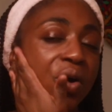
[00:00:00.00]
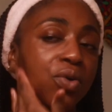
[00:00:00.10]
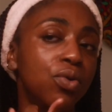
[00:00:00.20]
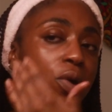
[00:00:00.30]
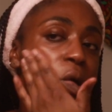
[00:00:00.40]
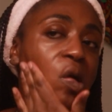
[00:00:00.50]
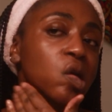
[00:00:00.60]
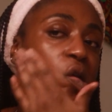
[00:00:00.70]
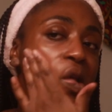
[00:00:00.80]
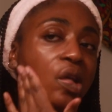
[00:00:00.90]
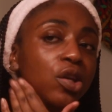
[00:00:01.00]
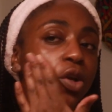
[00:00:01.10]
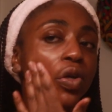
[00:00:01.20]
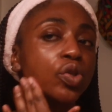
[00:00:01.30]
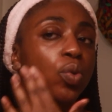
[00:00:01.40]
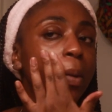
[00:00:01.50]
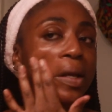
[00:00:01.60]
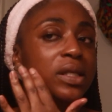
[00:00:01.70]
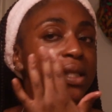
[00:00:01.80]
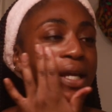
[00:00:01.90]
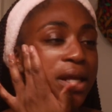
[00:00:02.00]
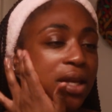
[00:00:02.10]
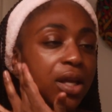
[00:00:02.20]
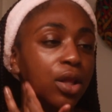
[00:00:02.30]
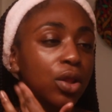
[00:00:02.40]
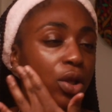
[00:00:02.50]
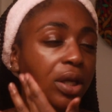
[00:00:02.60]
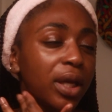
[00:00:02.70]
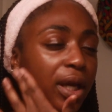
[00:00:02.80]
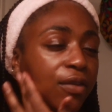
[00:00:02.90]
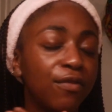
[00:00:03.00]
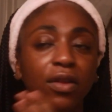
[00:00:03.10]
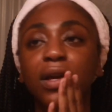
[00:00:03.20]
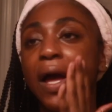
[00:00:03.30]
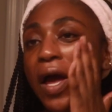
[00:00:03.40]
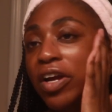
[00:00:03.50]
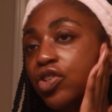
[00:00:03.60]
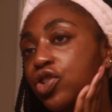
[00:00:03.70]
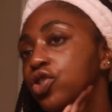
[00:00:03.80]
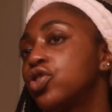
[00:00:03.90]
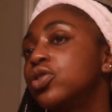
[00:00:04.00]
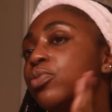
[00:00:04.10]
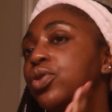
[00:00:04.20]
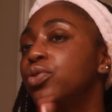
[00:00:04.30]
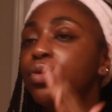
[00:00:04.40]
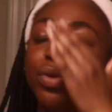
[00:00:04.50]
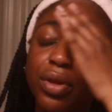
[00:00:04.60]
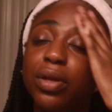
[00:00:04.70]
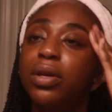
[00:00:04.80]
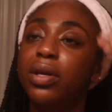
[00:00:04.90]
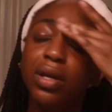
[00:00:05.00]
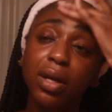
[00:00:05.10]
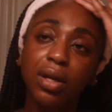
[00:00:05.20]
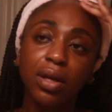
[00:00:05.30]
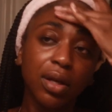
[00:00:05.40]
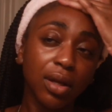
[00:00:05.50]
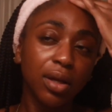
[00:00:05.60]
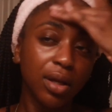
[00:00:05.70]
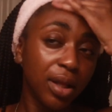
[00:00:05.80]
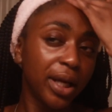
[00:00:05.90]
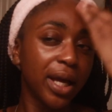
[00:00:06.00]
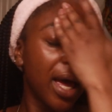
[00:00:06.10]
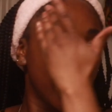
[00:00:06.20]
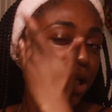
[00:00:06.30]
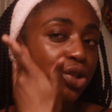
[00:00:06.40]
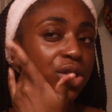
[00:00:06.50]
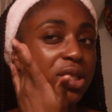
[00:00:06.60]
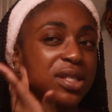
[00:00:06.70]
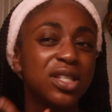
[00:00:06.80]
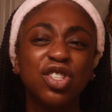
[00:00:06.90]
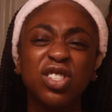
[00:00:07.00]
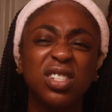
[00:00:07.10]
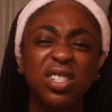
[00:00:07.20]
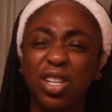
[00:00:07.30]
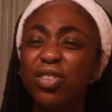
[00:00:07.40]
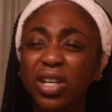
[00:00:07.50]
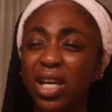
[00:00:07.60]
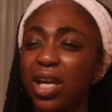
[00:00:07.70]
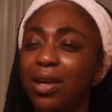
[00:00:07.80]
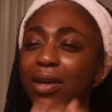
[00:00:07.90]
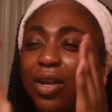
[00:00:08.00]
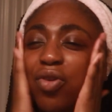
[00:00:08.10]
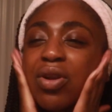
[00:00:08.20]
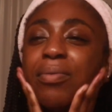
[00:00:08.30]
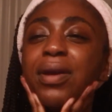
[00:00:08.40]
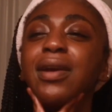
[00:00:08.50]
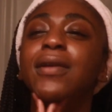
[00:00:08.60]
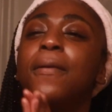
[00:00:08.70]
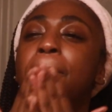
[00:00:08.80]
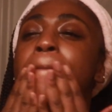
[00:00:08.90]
or, you know, just want my skin looking and feeling extra smooth, like extra just silky, you know what I mean?